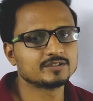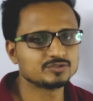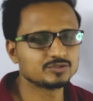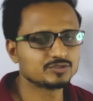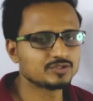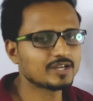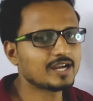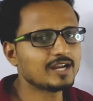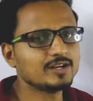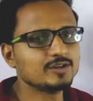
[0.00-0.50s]

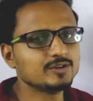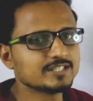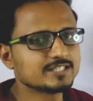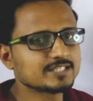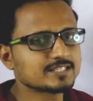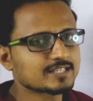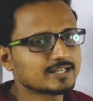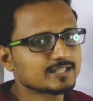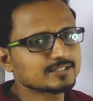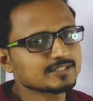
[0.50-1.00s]
Today I will
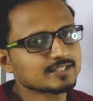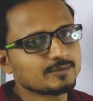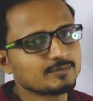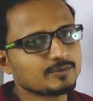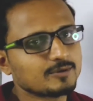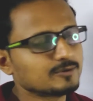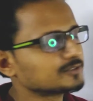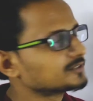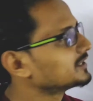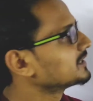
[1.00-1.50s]
discuss
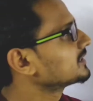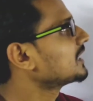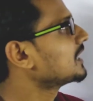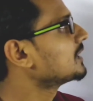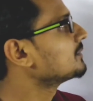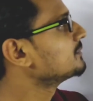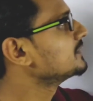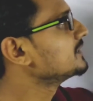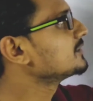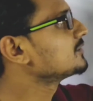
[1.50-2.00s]
about the
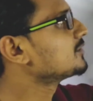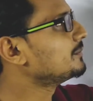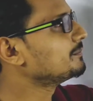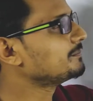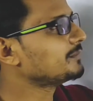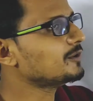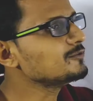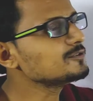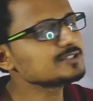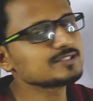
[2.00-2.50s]
carbonyl
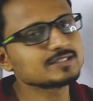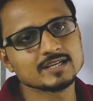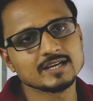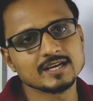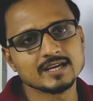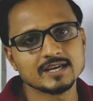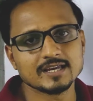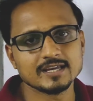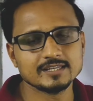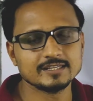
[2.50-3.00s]
compounds.
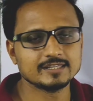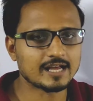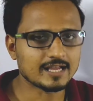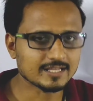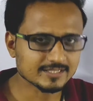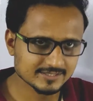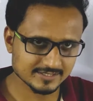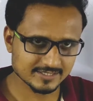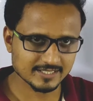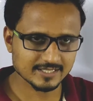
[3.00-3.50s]
In
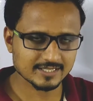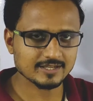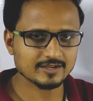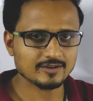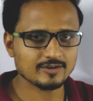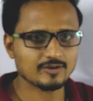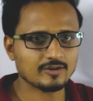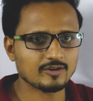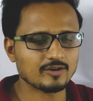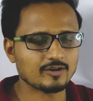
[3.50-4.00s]
last
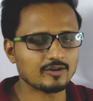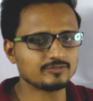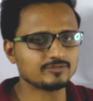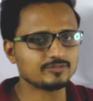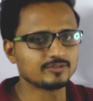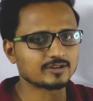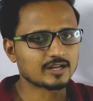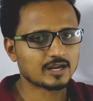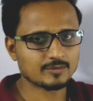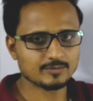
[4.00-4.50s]
day of
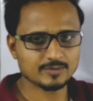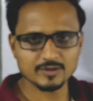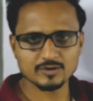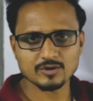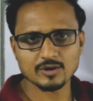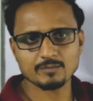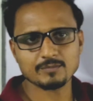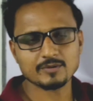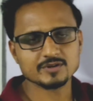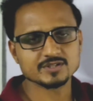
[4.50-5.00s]
carbonyl
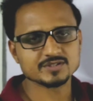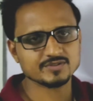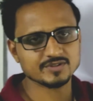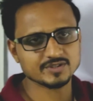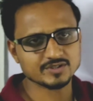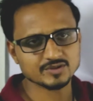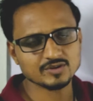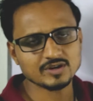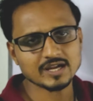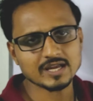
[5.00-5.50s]
compounds
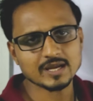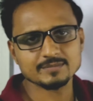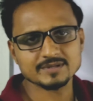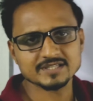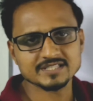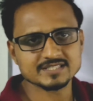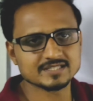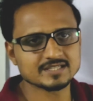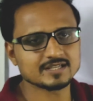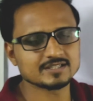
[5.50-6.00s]
video, I have
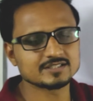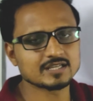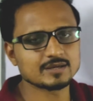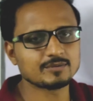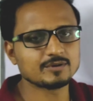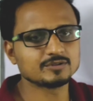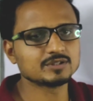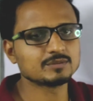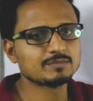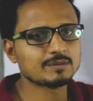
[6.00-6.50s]
discussed
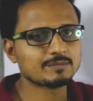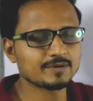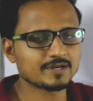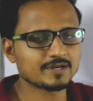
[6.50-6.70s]
about the